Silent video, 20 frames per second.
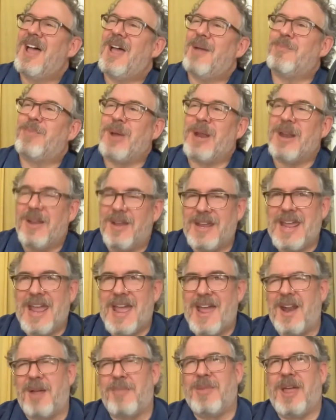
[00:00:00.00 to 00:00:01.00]
But
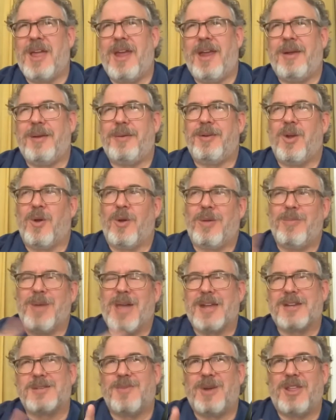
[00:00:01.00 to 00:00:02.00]
again, I'm like, going
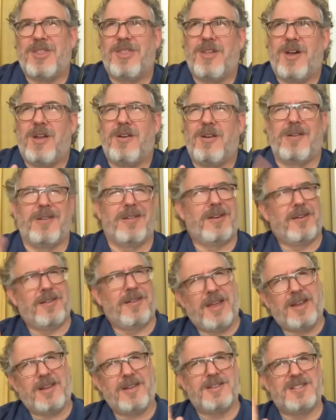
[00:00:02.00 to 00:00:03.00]
back to my thought earlier,
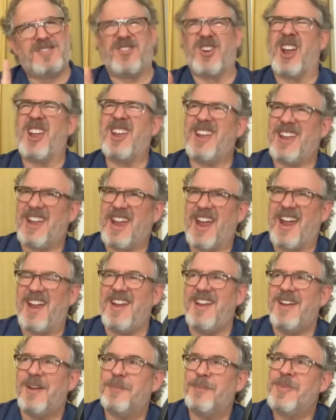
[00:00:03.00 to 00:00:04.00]
like, is Frank
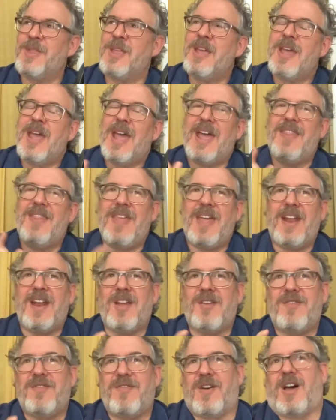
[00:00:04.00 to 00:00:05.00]
gay? And then
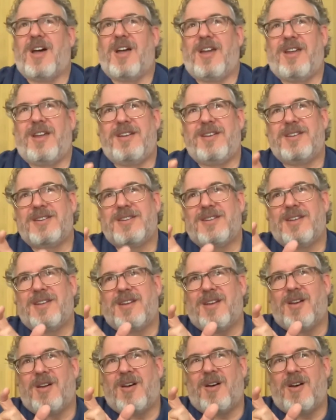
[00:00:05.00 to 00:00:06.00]
I find
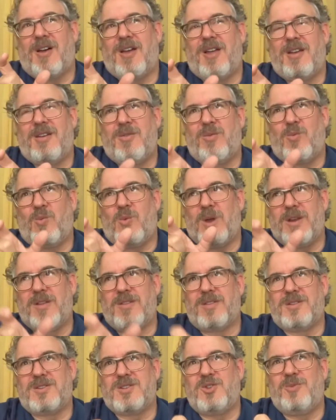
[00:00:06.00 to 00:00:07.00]
on one
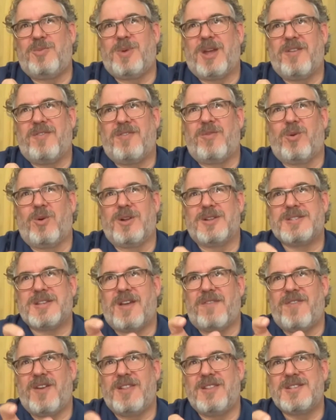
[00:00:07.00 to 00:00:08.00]
of the 2x4s,
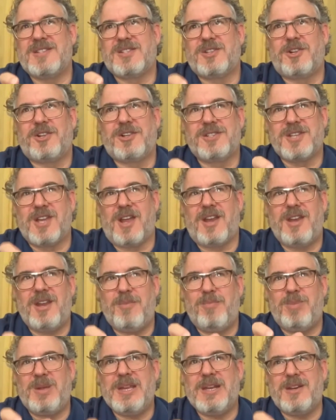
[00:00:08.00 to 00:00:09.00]
I find this little tiny
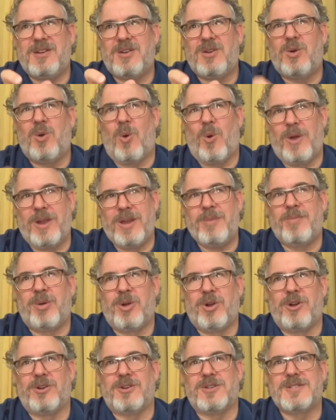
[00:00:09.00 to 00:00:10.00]
beaded coin
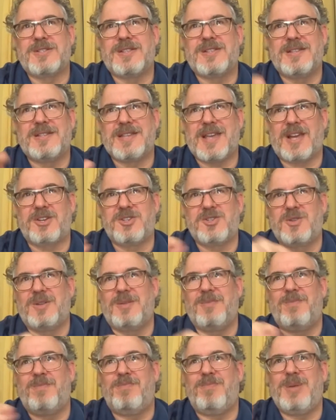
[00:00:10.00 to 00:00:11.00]
purse that's
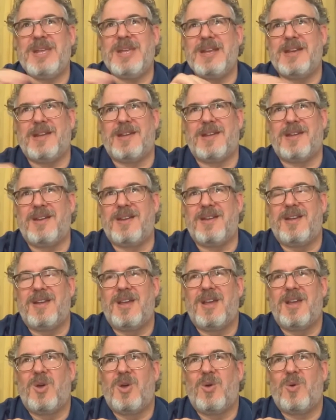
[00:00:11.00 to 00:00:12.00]
actually beaded,
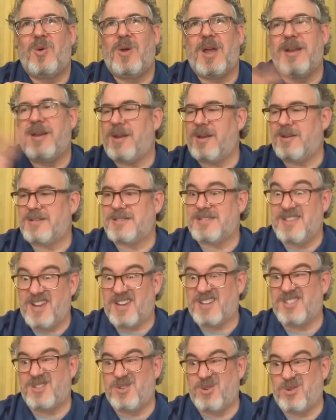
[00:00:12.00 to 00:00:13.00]
and it's
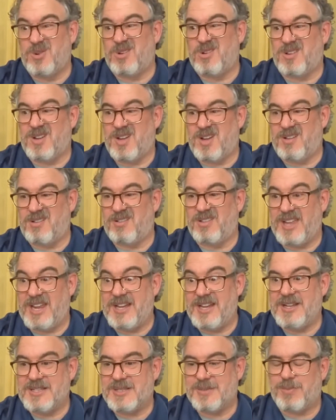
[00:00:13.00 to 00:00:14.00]
next to a
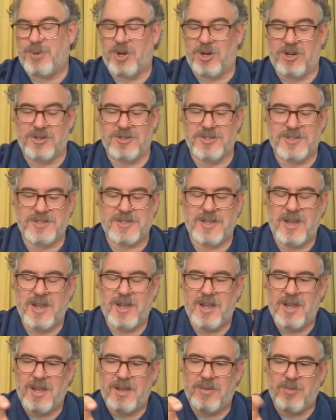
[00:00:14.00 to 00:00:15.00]
lady's purse,
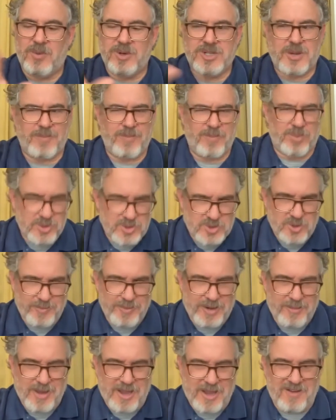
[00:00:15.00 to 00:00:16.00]
which I'm
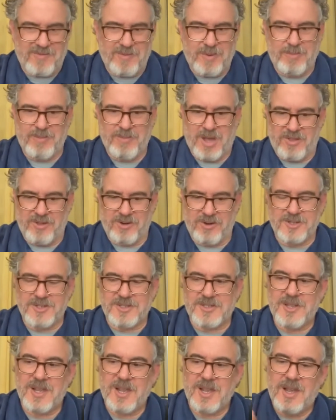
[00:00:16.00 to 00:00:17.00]
presuming might have been
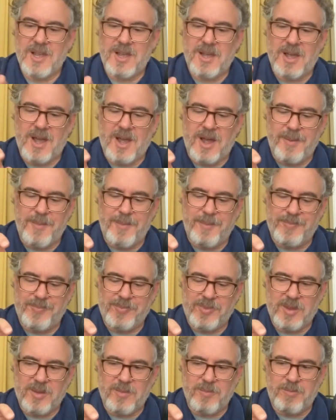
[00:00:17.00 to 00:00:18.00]
mother's.
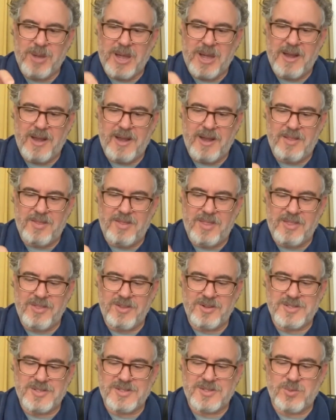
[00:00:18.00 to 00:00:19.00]
But then
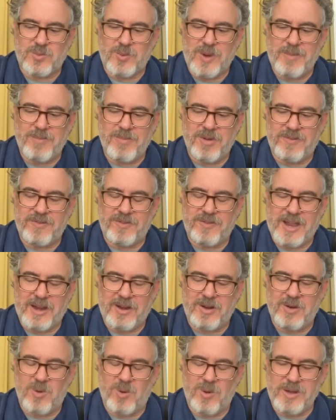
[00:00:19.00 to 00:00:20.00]
there's this rainbow
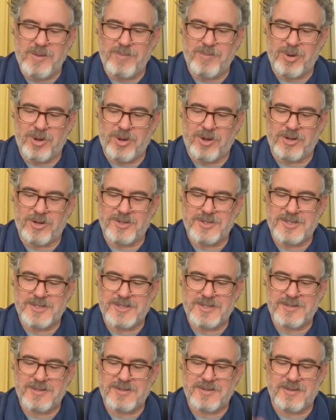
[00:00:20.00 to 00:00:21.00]
flag coin
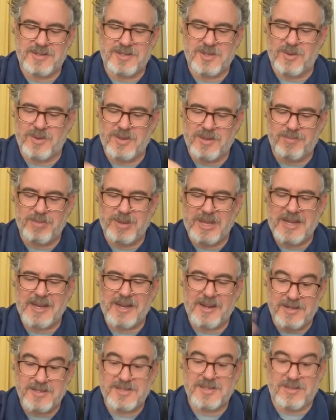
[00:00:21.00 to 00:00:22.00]
purse. So the
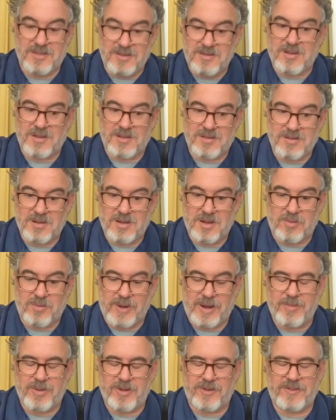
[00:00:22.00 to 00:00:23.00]
beading is in a
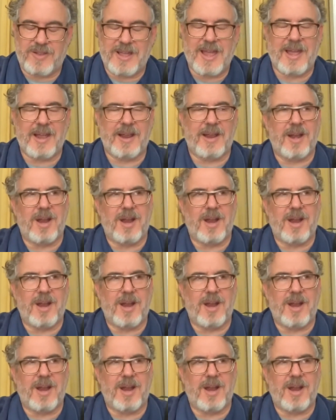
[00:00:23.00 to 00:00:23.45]
rainbow flag.